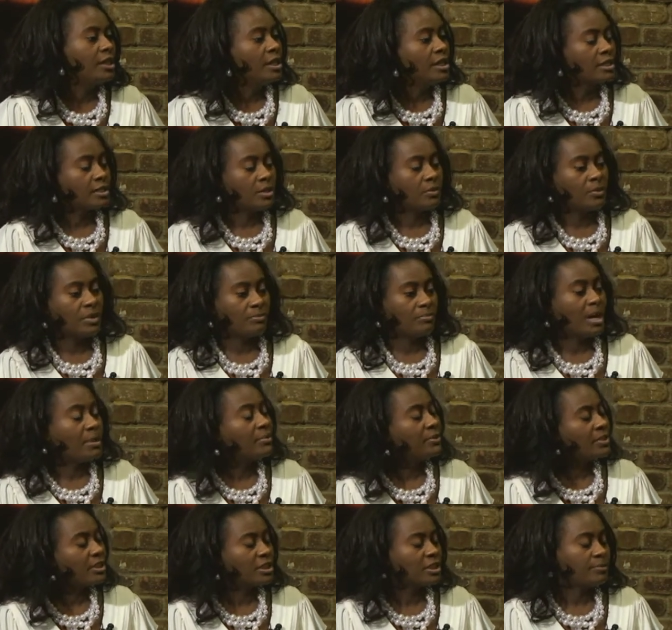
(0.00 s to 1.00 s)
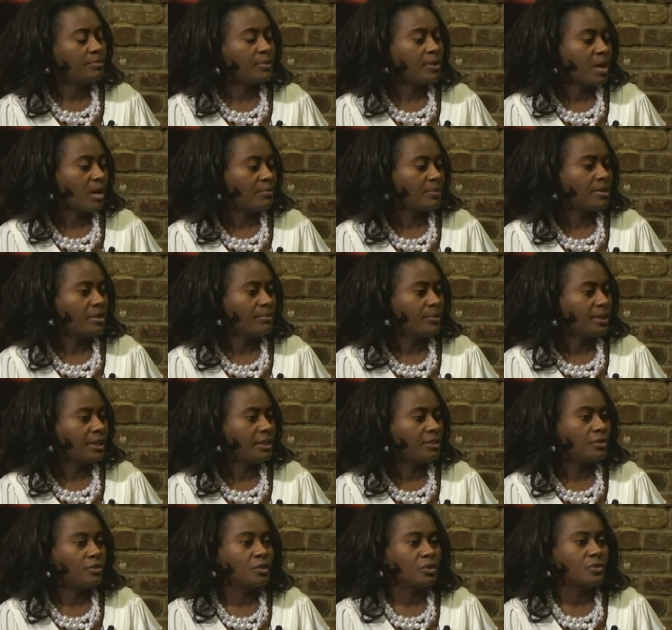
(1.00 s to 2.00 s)
So what my production company
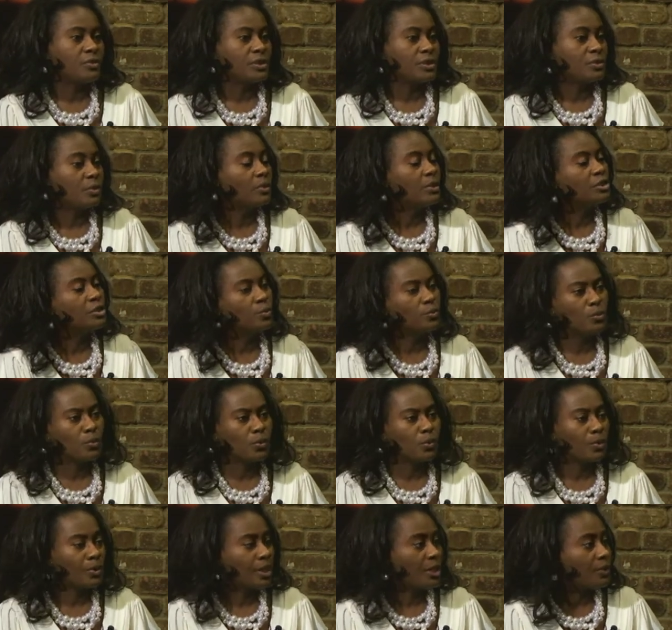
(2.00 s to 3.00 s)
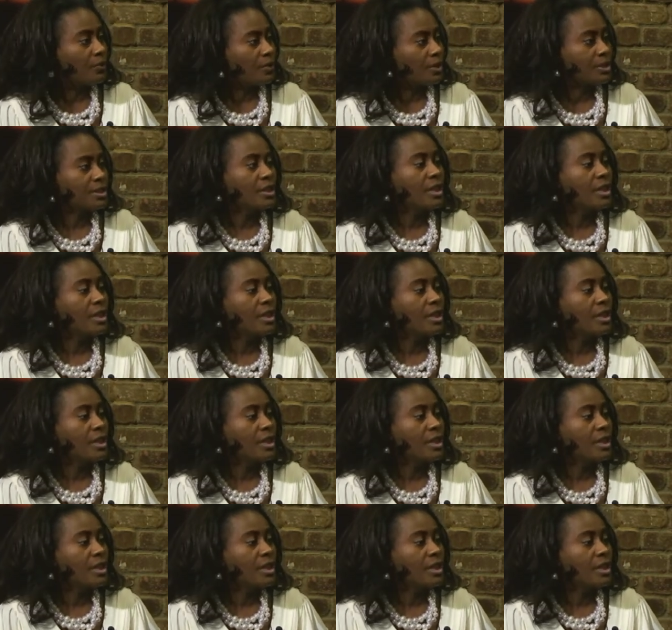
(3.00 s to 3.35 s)
plan on do is go into rural areas